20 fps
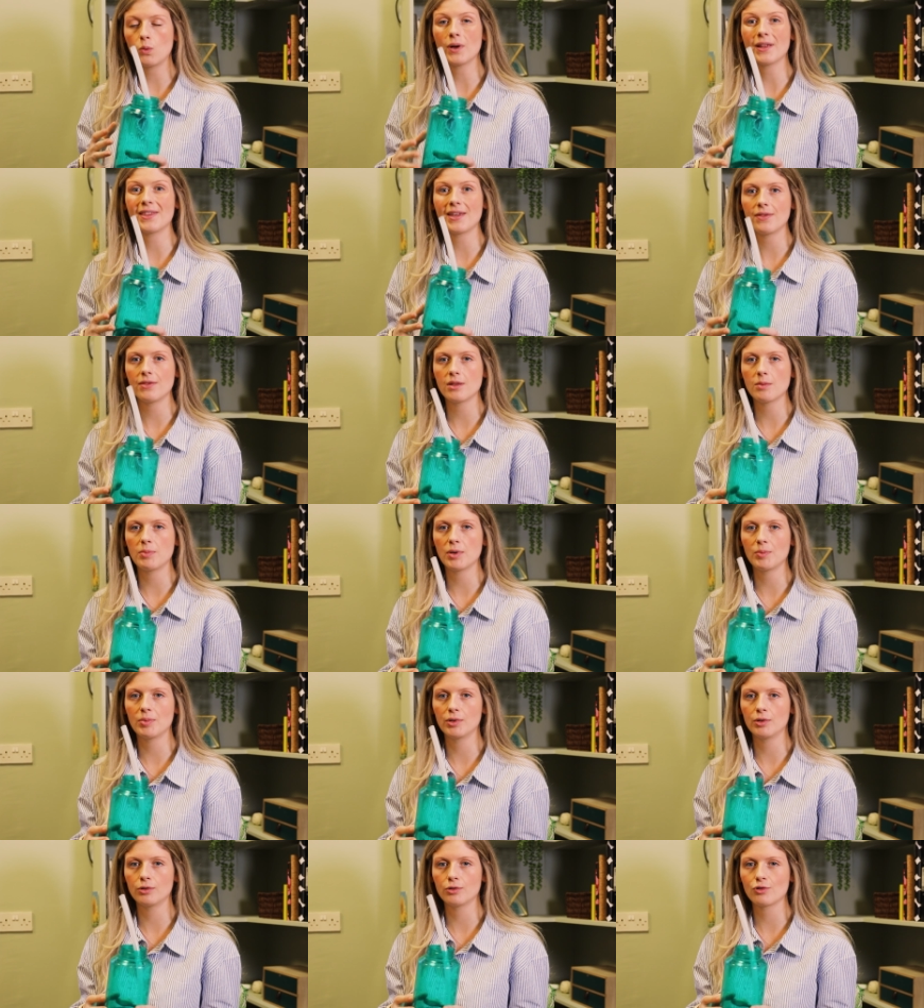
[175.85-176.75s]
within the
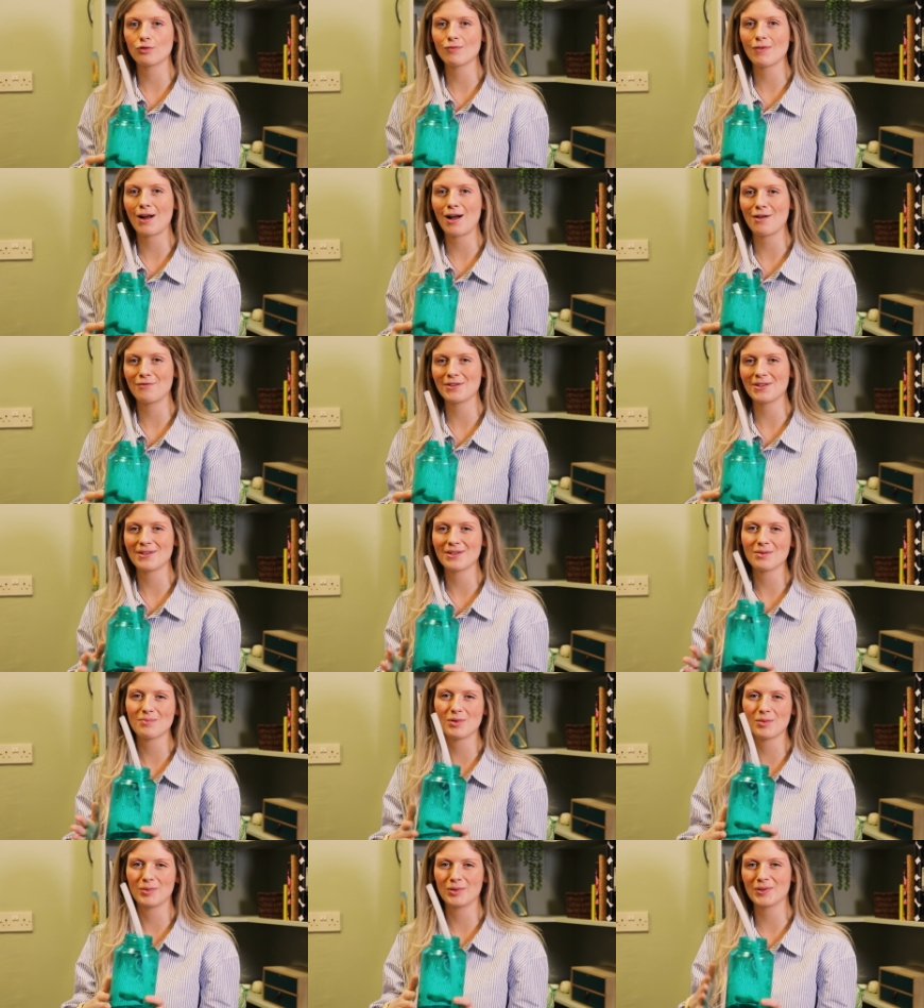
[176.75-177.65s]
bubbles rather than
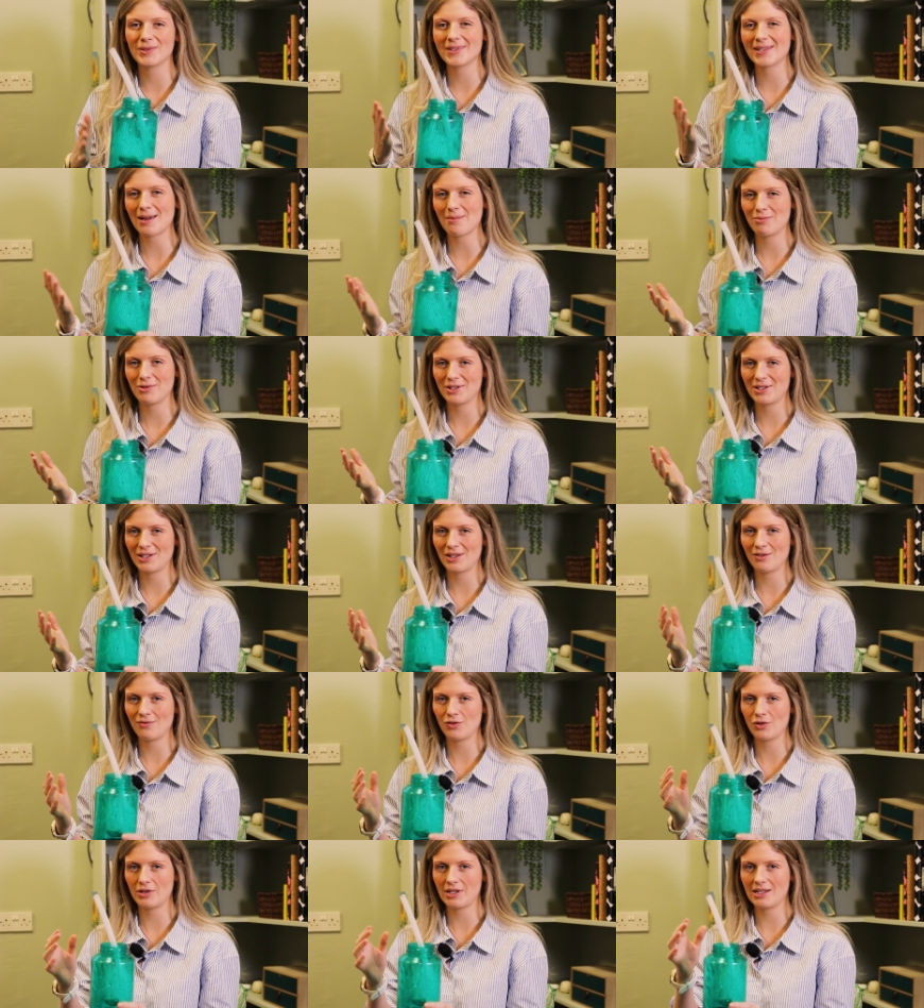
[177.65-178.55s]
the bubbles separate to
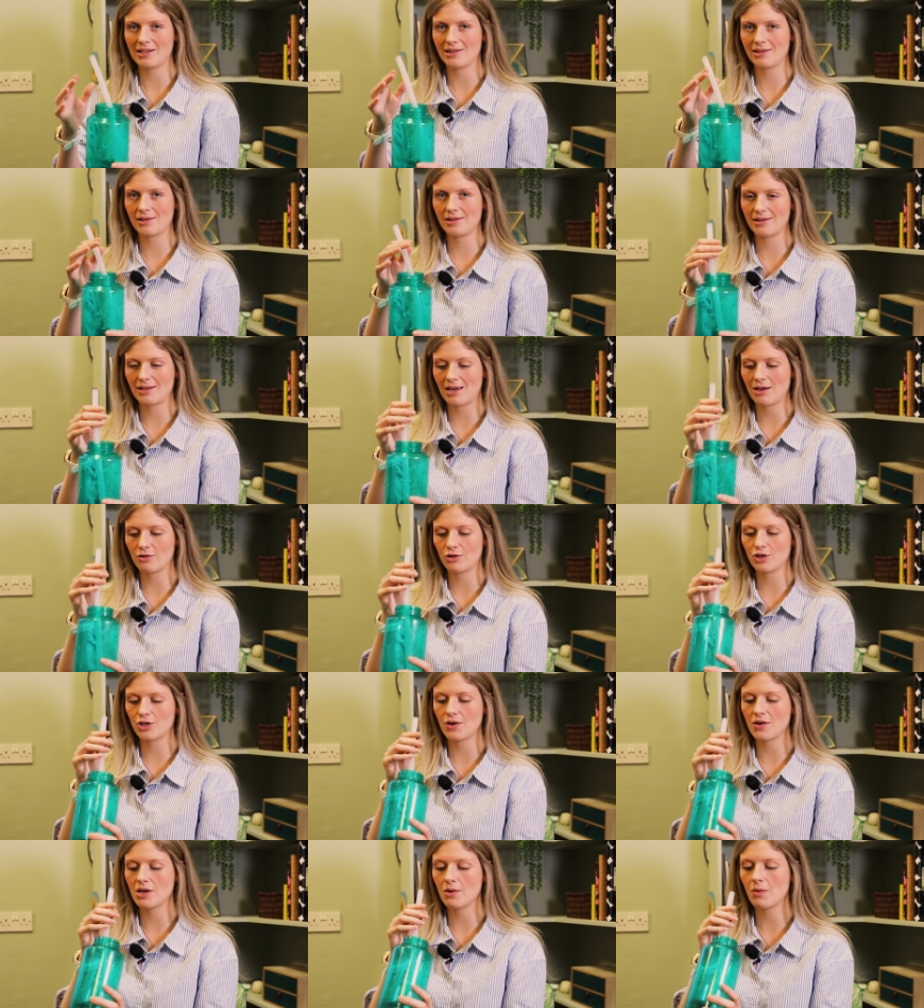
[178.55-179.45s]
the voice. I'll
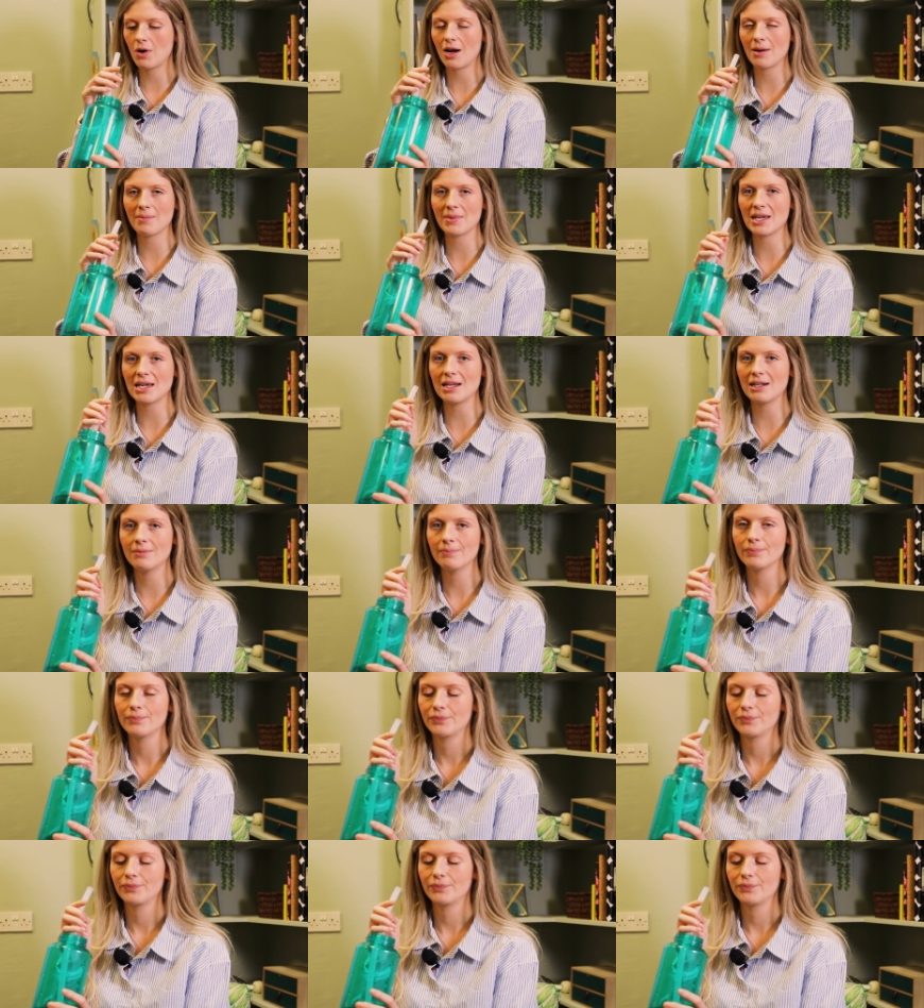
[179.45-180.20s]
show you what I mean.